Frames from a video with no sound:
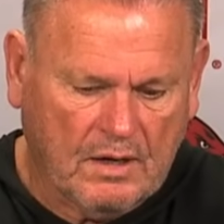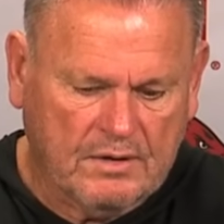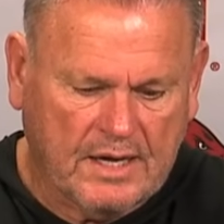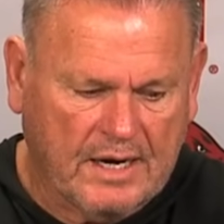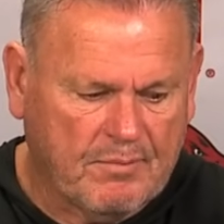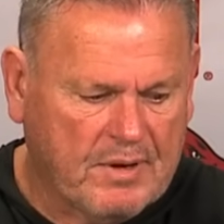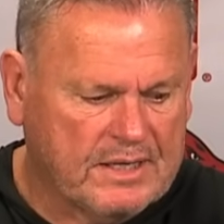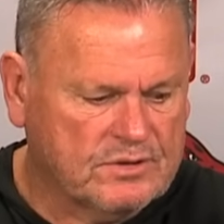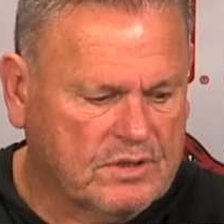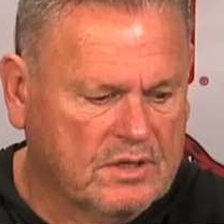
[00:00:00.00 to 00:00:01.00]
that
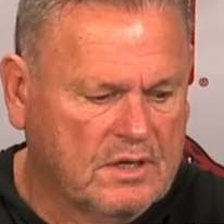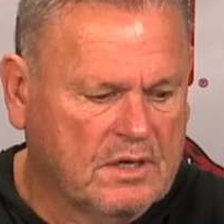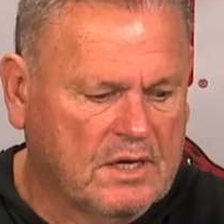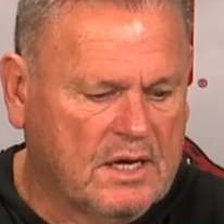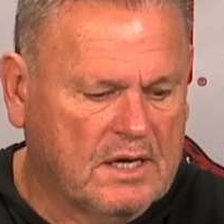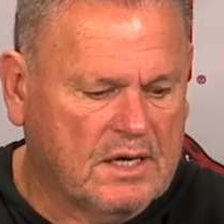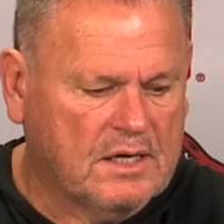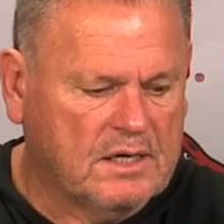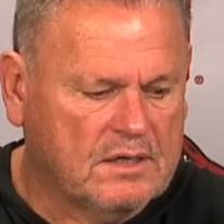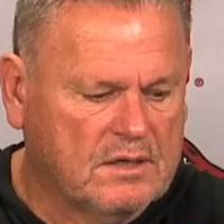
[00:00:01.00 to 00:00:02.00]
everybody's uh,
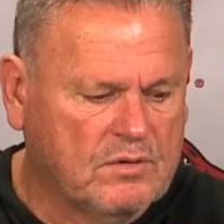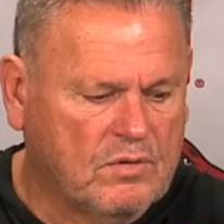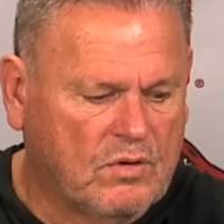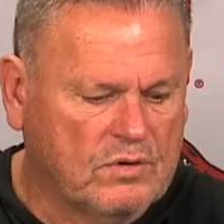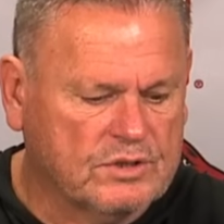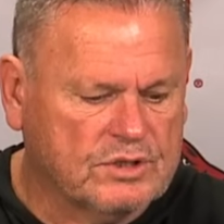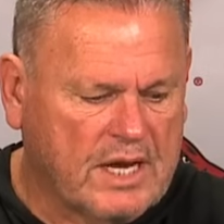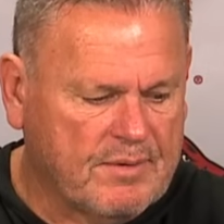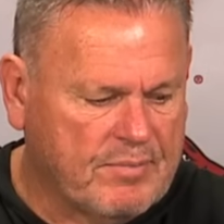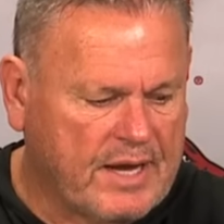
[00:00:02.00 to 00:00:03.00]
on the
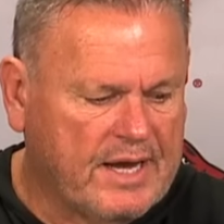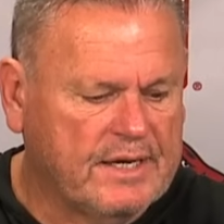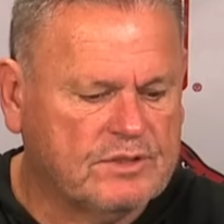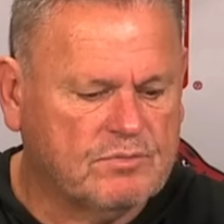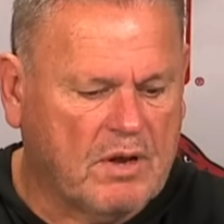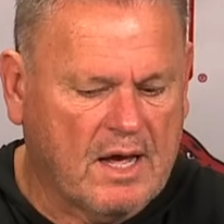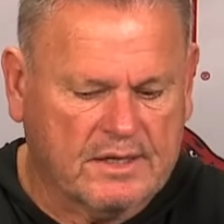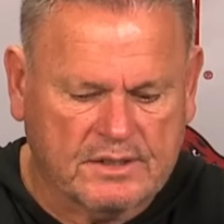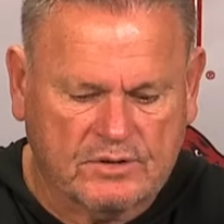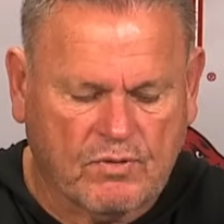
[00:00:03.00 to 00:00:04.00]
same page
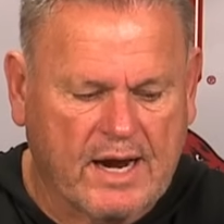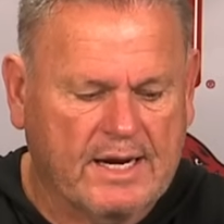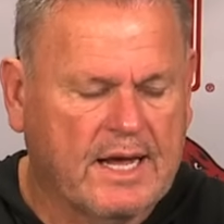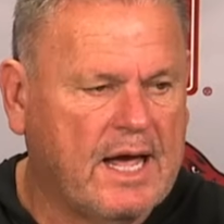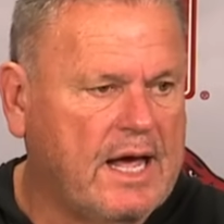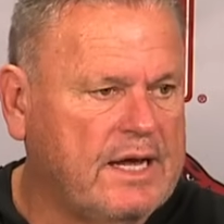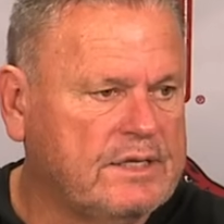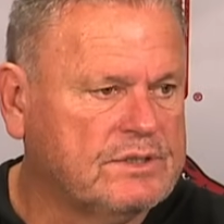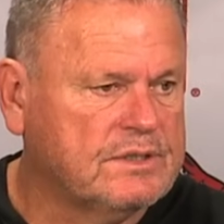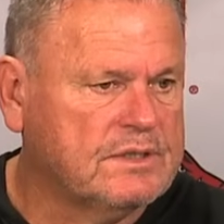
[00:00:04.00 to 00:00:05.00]
blocking the right
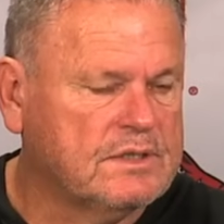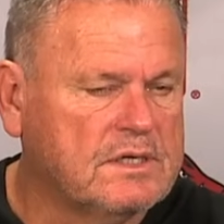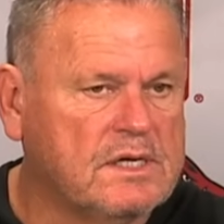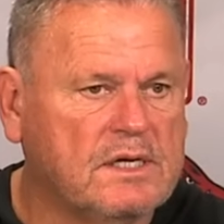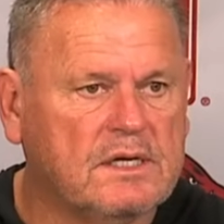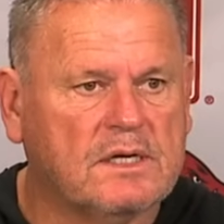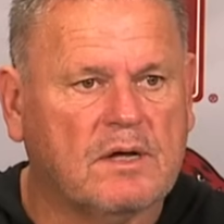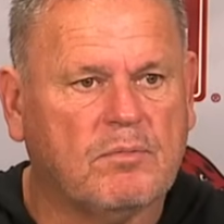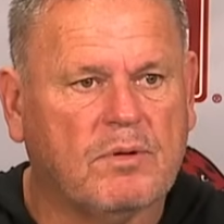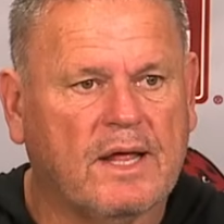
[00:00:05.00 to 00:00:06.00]
guys and and
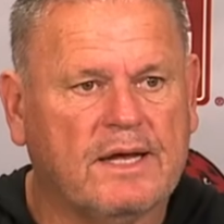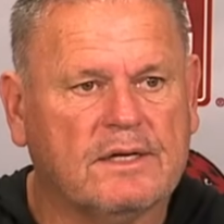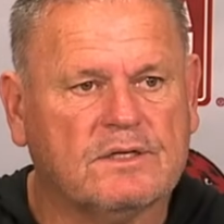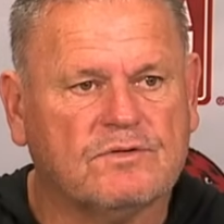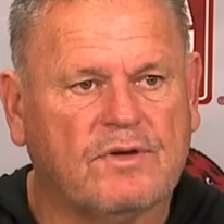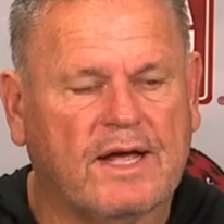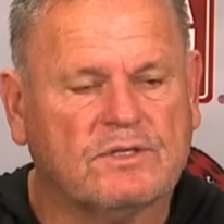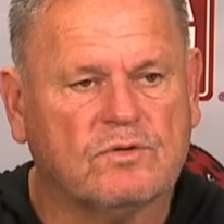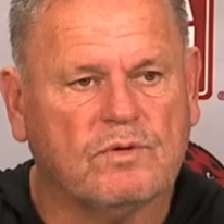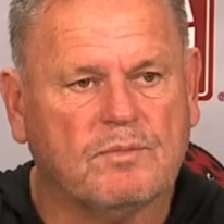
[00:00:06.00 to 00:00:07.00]
uh, playing as
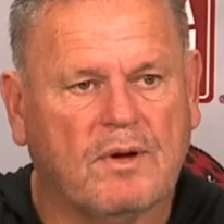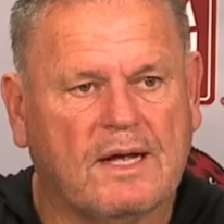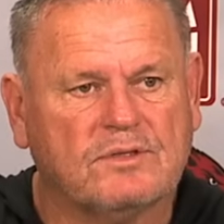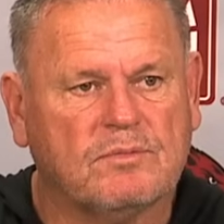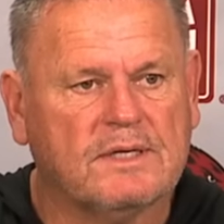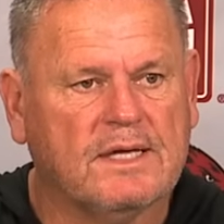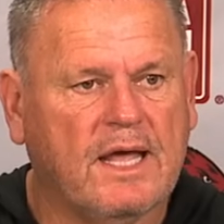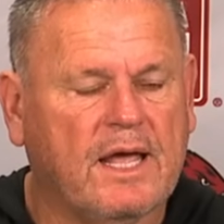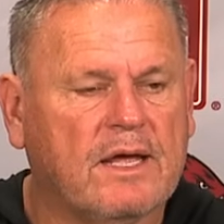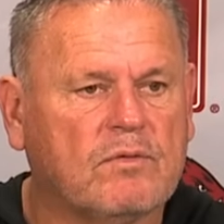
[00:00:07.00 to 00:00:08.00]
fast as we possibly
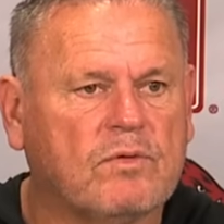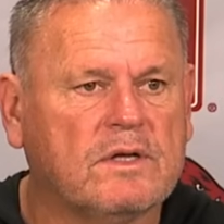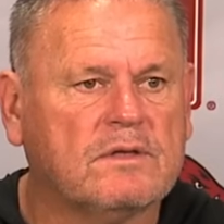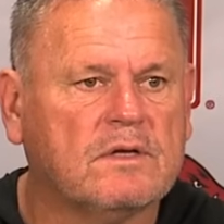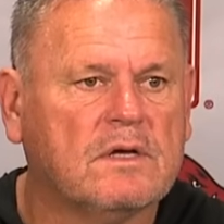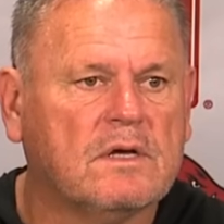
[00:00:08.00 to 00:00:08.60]
can with